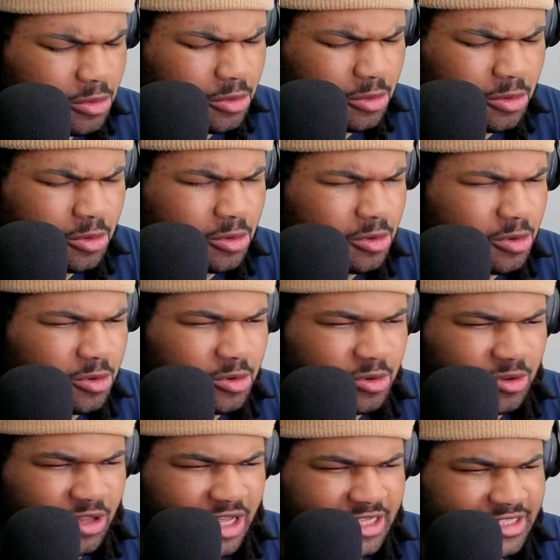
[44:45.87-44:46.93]

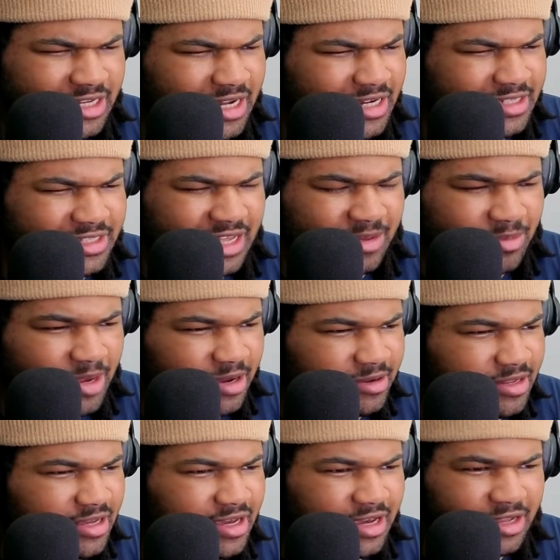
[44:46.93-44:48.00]
Oh, that's nice. That
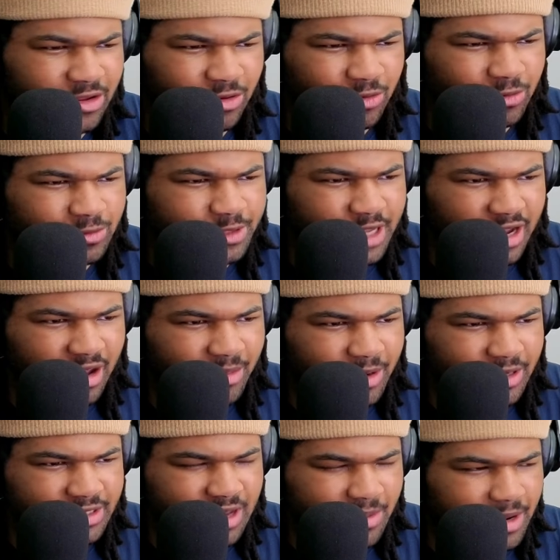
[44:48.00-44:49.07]
melody and the oohs that come
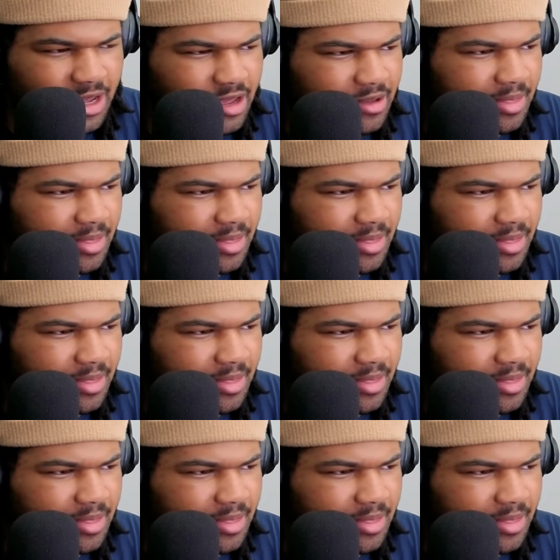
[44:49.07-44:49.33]
on top of that.